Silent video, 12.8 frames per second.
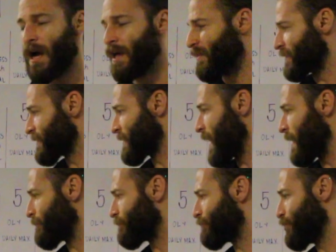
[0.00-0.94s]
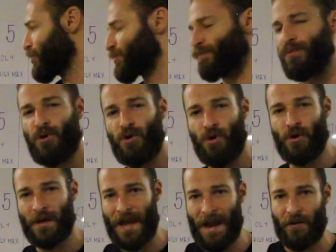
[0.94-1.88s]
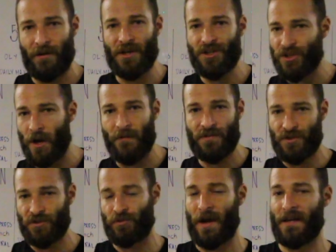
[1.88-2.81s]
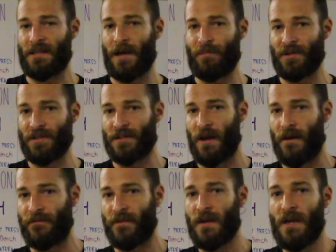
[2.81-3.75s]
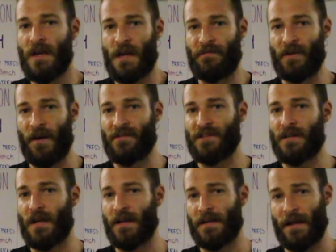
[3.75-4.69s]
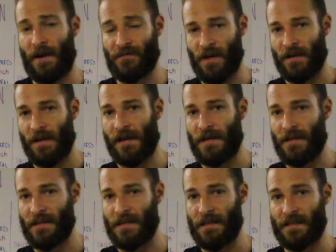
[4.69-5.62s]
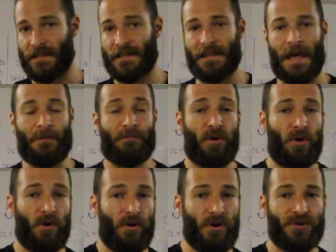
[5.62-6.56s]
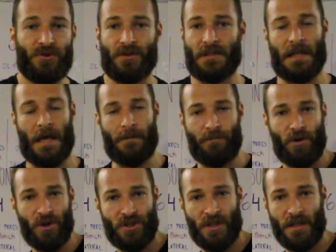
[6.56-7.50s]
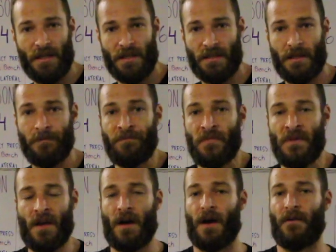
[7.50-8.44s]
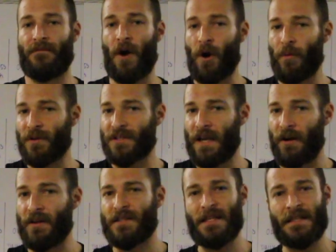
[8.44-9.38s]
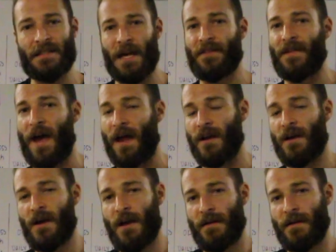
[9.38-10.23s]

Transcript: This is that push, pull, carry, shove, strike type of stuff. If you have done any of the sled pulls or sled pushes, farmer's carries, things like that.